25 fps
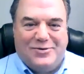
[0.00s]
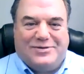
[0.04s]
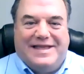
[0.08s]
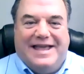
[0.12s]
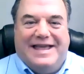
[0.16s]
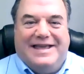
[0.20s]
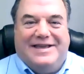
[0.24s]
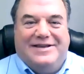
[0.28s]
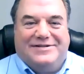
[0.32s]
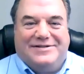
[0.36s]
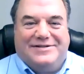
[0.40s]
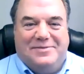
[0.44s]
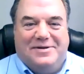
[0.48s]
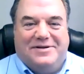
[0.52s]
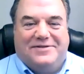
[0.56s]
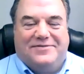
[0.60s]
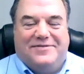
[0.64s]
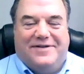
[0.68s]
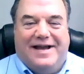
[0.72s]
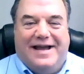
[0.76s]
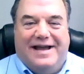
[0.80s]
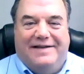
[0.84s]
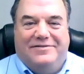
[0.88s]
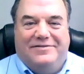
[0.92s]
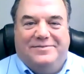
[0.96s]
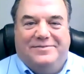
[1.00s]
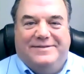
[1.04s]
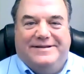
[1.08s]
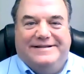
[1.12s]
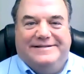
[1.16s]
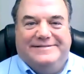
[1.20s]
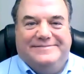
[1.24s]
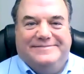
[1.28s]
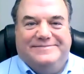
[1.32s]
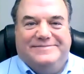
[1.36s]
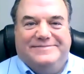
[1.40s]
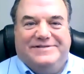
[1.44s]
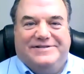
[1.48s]
Thank you so much for having me.
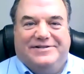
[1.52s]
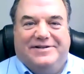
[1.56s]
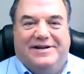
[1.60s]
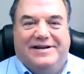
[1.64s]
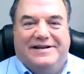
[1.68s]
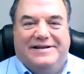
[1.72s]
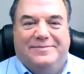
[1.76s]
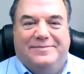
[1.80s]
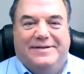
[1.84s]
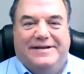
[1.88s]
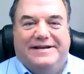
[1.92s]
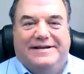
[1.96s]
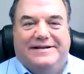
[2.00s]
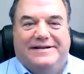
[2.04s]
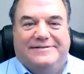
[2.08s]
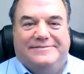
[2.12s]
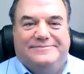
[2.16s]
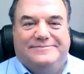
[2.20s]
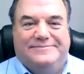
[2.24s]
It's great to be here.